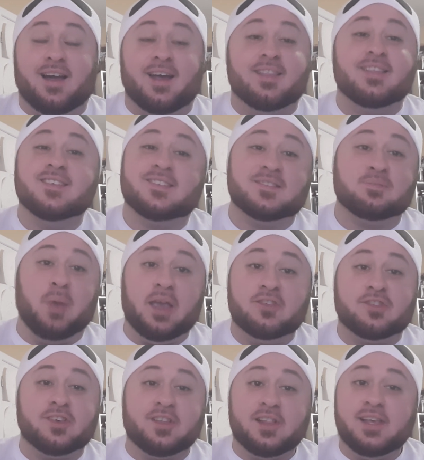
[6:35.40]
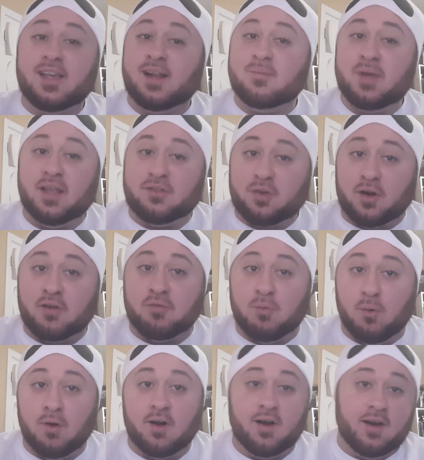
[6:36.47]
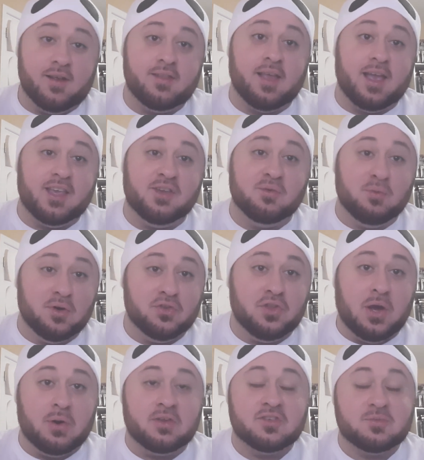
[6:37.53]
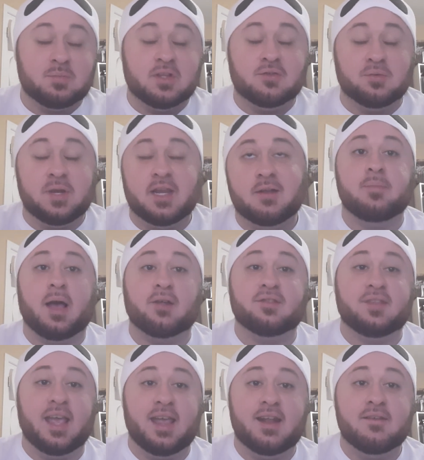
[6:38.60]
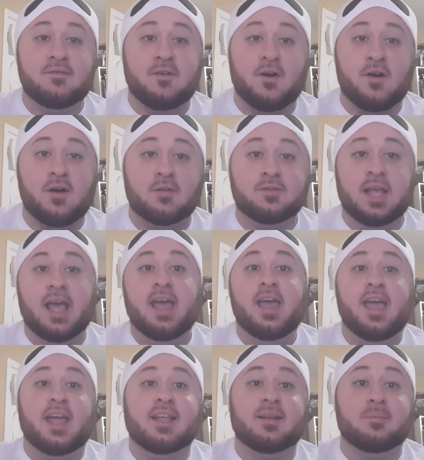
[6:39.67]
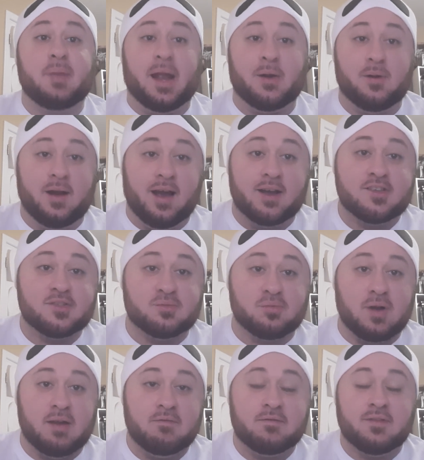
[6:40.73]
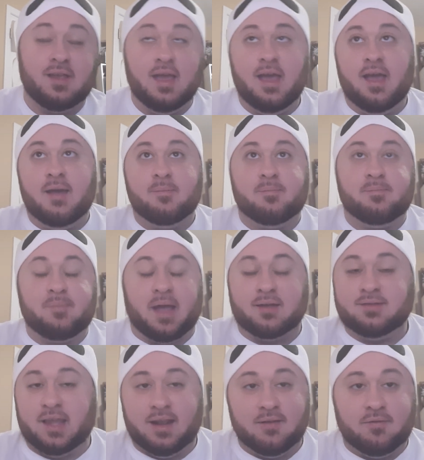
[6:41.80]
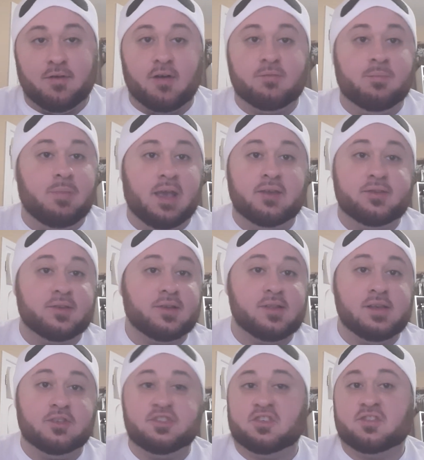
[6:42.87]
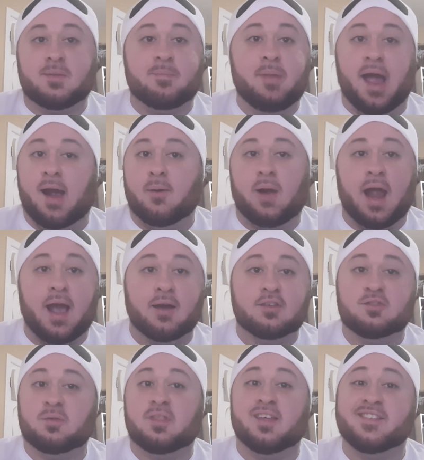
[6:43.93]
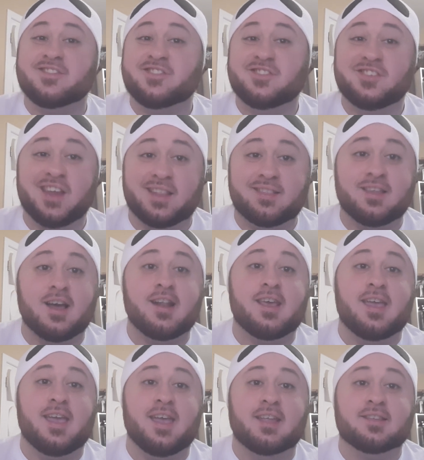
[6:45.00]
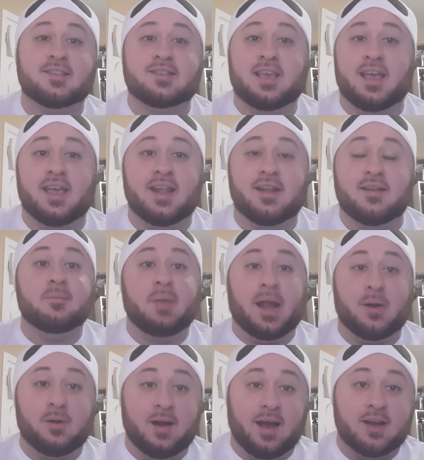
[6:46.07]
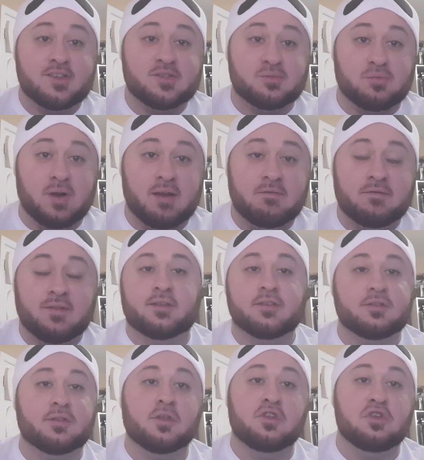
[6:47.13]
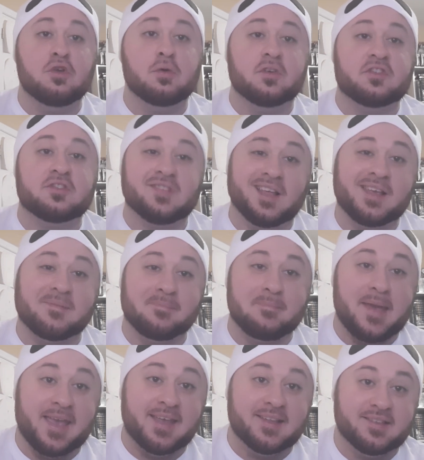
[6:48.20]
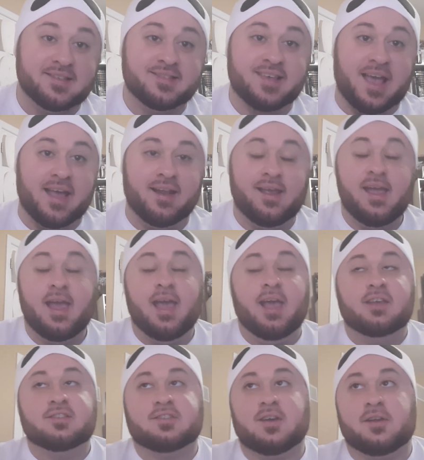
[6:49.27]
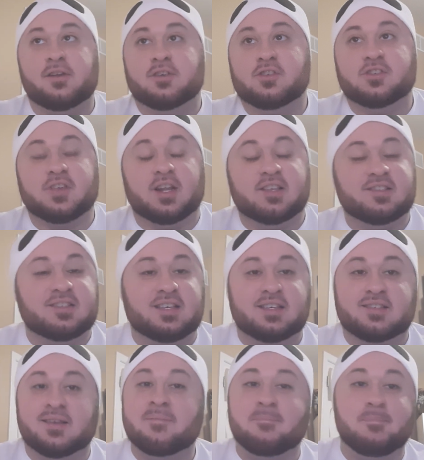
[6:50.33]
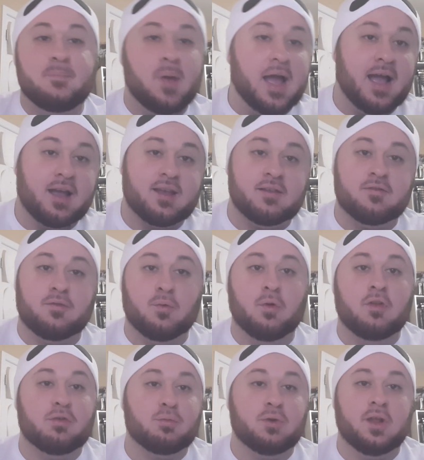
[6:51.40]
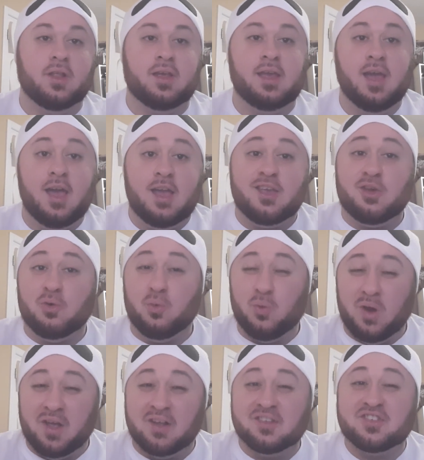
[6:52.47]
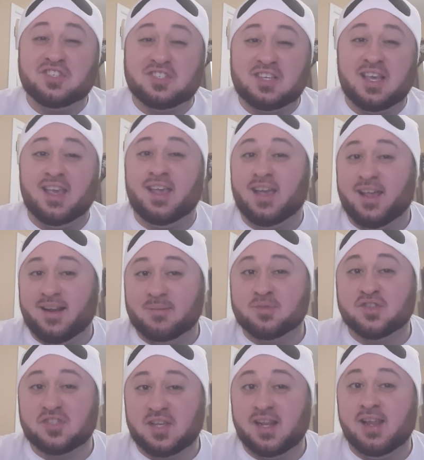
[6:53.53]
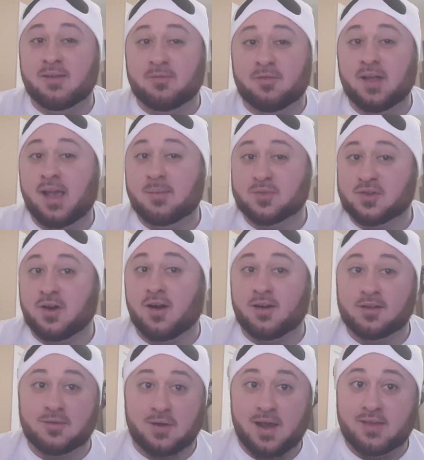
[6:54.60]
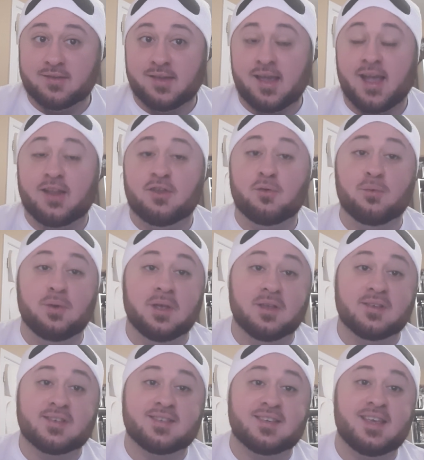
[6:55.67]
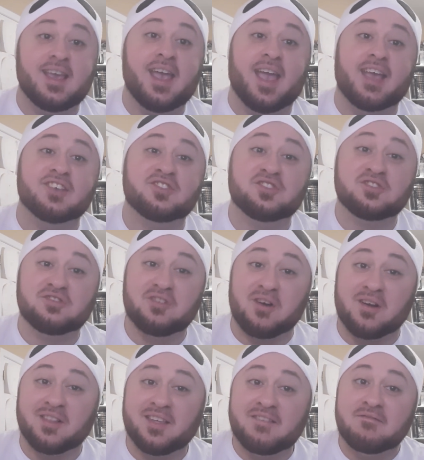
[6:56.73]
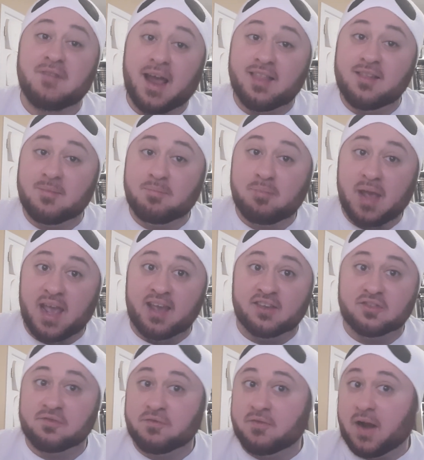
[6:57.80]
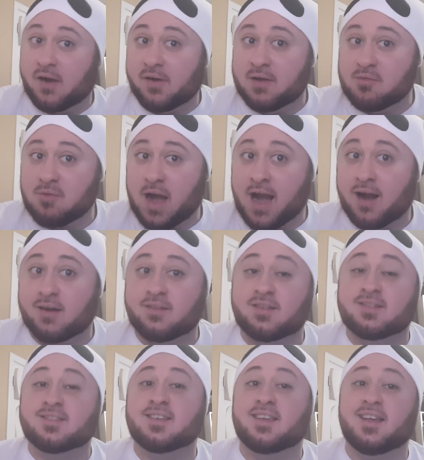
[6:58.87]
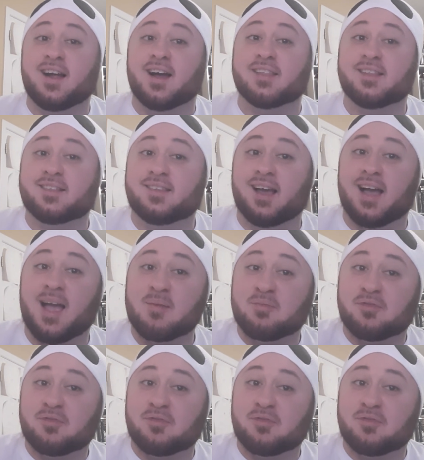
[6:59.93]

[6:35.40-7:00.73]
this is basically going to be a turf war that you will notice between Paldean Evolved and Paradox Rift. Paldean Evolved basically is just the powerhouse with a shit ton of hits, and Paradox Rift is the newest like main set. So you're just going to see some back and forth, really. You will see an Obsidian Flames card, crazy, and you will see a Scarlet and Violet base. Very rare to see it on the top